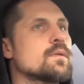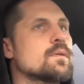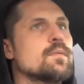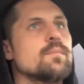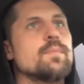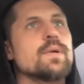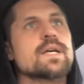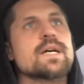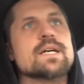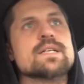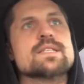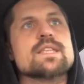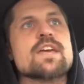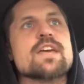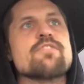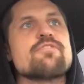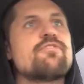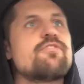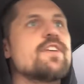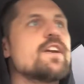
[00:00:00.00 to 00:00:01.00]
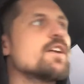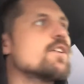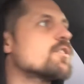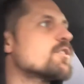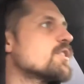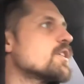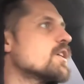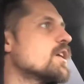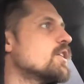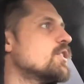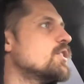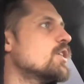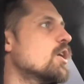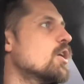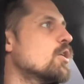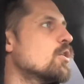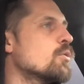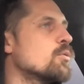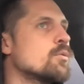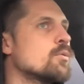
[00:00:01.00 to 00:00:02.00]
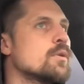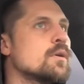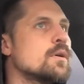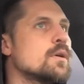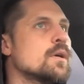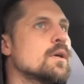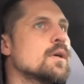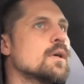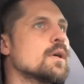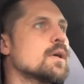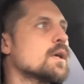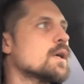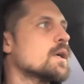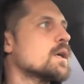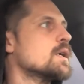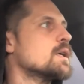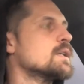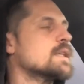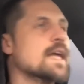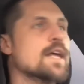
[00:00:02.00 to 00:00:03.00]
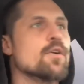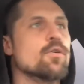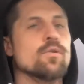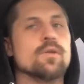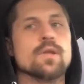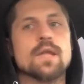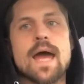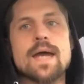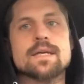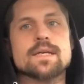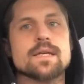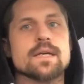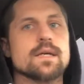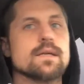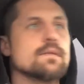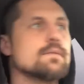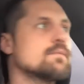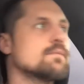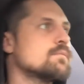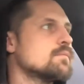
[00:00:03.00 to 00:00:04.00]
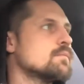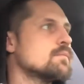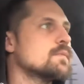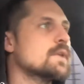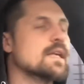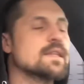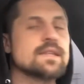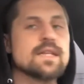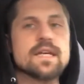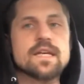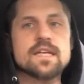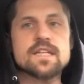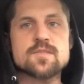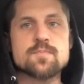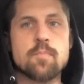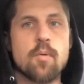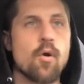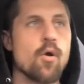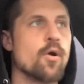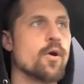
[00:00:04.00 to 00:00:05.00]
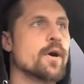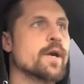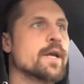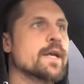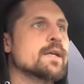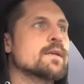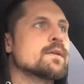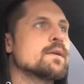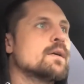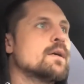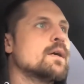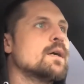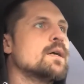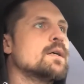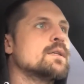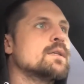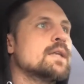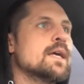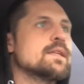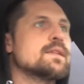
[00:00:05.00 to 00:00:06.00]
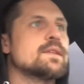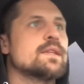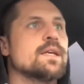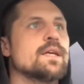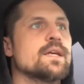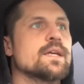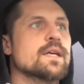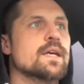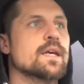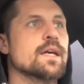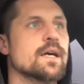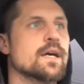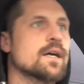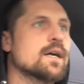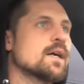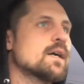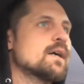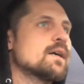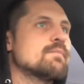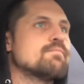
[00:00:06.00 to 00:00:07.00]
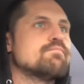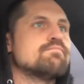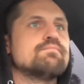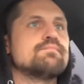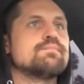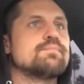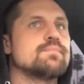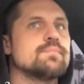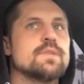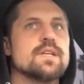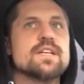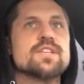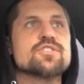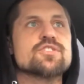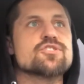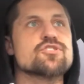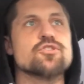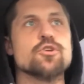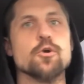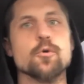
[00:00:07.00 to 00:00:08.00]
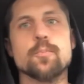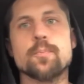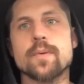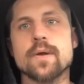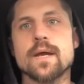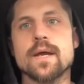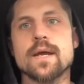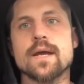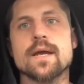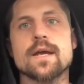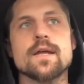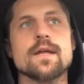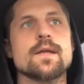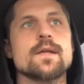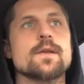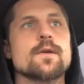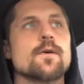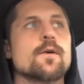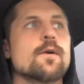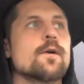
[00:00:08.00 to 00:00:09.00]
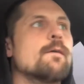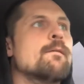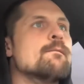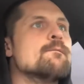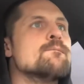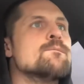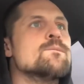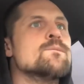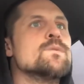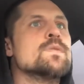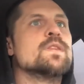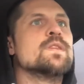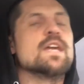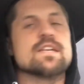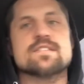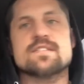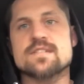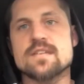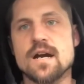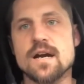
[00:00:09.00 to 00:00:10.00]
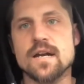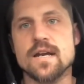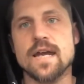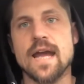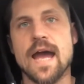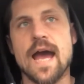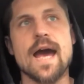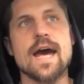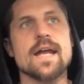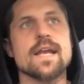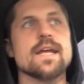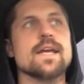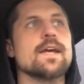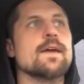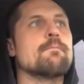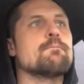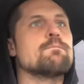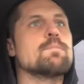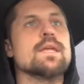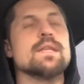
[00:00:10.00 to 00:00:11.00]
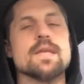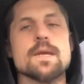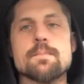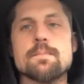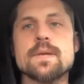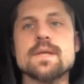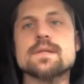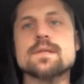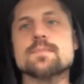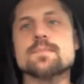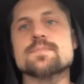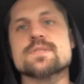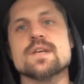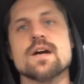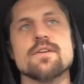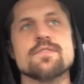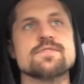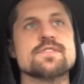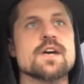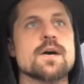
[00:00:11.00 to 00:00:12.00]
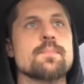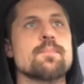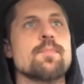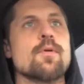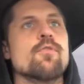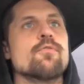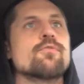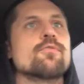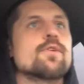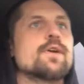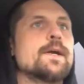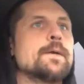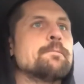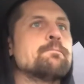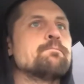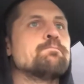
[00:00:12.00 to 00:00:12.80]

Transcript: because they fear the unknown, they don't like it. They think it's boring. They think it's stupid, or they suck at it, and they beat themselves up over it.